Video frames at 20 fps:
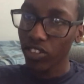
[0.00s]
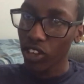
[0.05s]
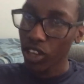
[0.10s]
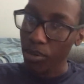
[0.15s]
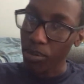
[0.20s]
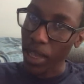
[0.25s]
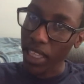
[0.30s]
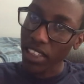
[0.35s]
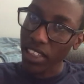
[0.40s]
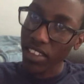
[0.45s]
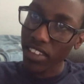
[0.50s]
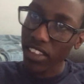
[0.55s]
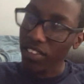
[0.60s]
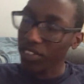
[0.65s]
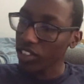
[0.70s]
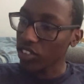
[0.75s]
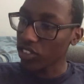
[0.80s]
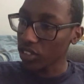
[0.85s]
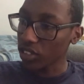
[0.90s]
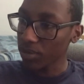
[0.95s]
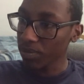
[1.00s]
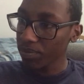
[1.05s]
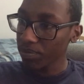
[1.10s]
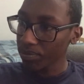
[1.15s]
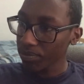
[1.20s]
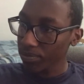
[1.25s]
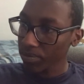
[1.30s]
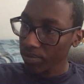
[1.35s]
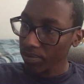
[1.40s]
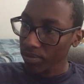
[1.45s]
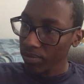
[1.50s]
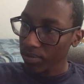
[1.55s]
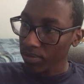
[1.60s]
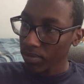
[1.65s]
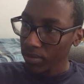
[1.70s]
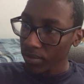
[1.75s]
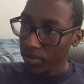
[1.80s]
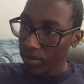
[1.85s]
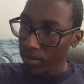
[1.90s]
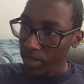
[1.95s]
made this official,
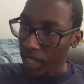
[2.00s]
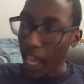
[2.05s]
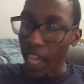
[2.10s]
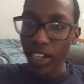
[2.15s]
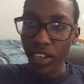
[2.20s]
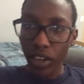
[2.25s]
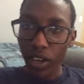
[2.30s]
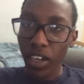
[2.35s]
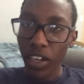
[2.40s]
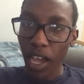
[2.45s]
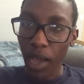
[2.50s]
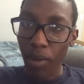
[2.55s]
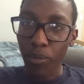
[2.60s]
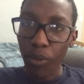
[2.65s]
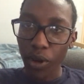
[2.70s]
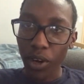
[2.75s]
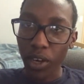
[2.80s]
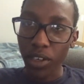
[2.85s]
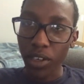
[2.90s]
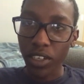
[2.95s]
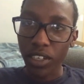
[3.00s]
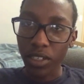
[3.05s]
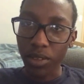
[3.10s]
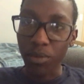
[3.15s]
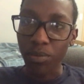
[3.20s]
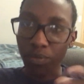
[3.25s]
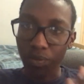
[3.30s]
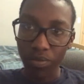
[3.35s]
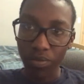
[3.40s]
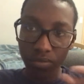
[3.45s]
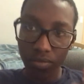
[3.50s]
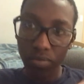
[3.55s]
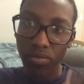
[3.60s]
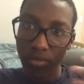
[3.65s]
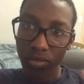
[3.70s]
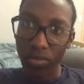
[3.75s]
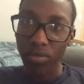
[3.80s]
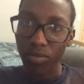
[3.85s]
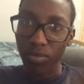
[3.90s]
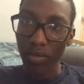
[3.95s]
I know I'm more in a
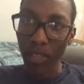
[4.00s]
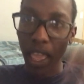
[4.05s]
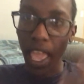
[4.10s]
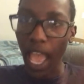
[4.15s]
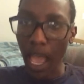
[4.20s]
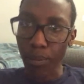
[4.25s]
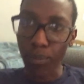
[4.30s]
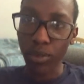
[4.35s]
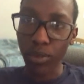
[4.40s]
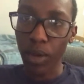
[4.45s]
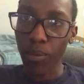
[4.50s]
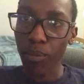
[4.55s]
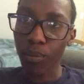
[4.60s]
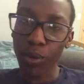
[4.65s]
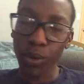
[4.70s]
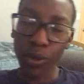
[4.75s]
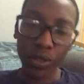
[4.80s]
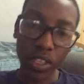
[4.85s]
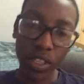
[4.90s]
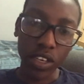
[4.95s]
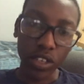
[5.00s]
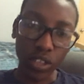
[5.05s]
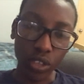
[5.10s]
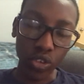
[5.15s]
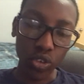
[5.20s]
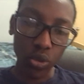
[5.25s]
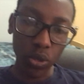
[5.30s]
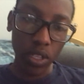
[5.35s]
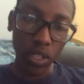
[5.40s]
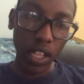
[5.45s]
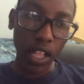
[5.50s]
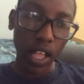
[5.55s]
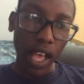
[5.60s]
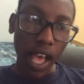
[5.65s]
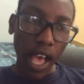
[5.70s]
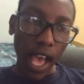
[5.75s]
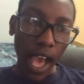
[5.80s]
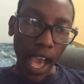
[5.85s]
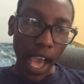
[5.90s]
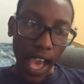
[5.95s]
amped up mood than usual.
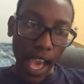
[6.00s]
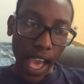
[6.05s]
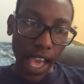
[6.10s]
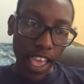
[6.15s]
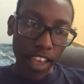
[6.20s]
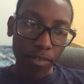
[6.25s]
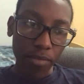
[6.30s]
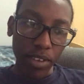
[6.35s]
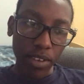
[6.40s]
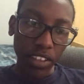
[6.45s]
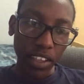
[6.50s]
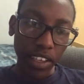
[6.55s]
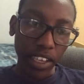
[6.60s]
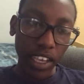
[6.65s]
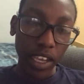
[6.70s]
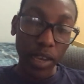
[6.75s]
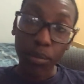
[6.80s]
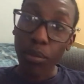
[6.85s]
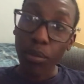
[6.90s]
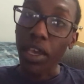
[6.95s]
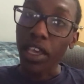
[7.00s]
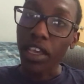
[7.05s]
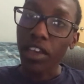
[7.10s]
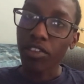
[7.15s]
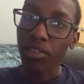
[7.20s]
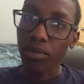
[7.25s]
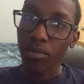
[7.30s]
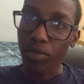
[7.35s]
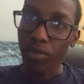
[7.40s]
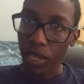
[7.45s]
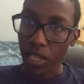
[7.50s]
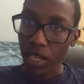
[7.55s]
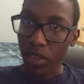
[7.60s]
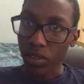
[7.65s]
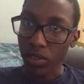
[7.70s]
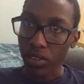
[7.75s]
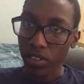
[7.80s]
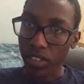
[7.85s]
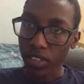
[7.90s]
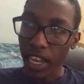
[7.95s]
I have been taking a break from
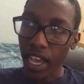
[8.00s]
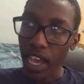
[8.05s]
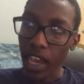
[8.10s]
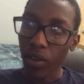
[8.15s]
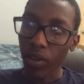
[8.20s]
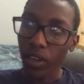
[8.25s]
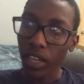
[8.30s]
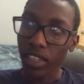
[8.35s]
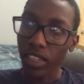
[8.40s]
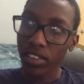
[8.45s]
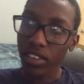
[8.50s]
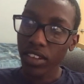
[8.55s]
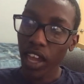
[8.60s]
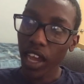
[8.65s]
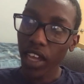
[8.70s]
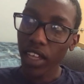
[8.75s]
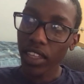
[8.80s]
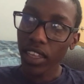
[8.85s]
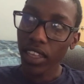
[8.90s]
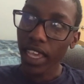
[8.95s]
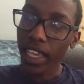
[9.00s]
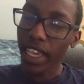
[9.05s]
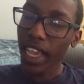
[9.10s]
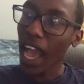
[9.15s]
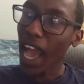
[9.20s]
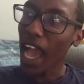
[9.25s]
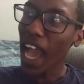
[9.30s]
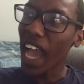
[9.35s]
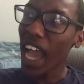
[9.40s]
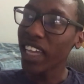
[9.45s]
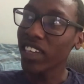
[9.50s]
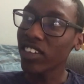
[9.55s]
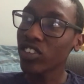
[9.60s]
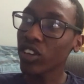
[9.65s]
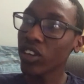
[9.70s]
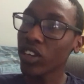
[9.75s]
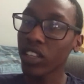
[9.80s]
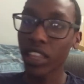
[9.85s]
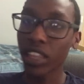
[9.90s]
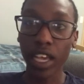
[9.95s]
videos. Now, it's not like I
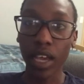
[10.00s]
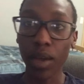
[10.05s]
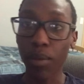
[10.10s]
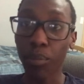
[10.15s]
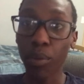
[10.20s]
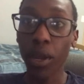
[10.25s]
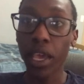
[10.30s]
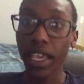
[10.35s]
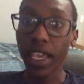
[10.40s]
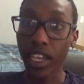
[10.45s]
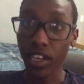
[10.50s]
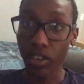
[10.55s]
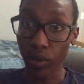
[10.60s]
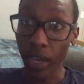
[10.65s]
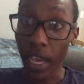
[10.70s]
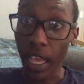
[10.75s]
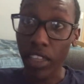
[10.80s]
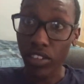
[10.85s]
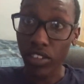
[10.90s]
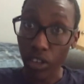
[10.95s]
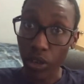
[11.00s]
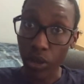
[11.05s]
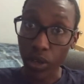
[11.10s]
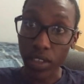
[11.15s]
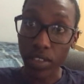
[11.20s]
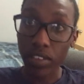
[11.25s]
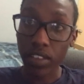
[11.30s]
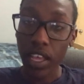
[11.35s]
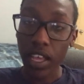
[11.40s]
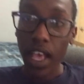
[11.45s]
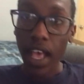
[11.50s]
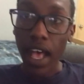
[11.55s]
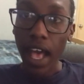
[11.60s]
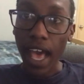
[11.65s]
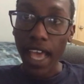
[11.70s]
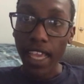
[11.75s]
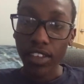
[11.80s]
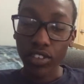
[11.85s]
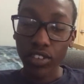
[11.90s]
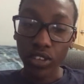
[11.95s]
took like a break and you guys noticed.
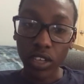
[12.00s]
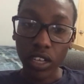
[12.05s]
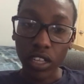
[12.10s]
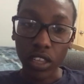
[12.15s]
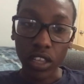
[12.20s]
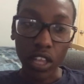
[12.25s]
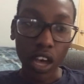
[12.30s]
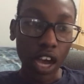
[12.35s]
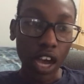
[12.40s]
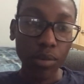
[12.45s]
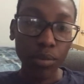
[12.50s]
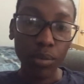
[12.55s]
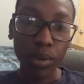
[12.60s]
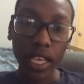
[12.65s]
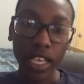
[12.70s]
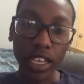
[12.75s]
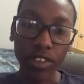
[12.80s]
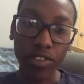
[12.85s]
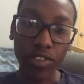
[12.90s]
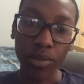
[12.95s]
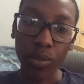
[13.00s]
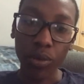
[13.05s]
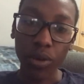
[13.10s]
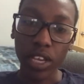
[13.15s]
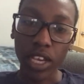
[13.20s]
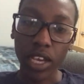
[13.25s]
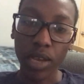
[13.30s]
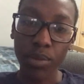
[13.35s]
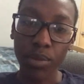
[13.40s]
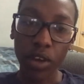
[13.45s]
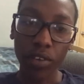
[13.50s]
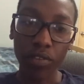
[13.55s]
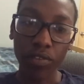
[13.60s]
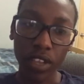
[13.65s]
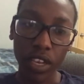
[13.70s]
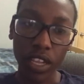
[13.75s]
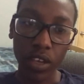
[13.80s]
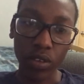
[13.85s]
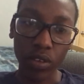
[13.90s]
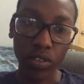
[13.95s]
I took a long break from worrying about
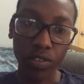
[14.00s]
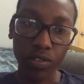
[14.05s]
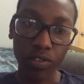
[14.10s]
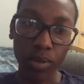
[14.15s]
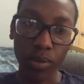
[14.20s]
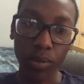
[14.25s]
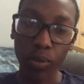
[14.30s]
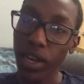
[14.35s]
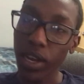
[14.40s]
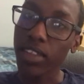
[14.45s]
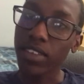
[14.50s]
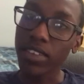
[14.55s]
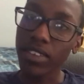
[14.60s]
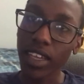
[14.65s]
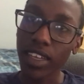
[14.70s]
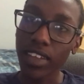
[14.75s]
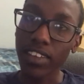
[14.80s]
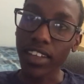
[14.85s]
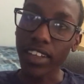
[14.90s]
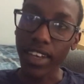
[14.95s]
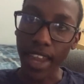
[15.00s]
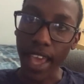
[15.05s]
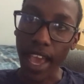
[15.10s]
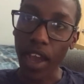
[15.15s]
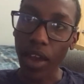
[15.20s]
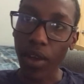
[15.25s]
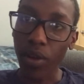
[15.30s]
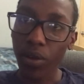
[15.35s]
videos from Wednesday to now.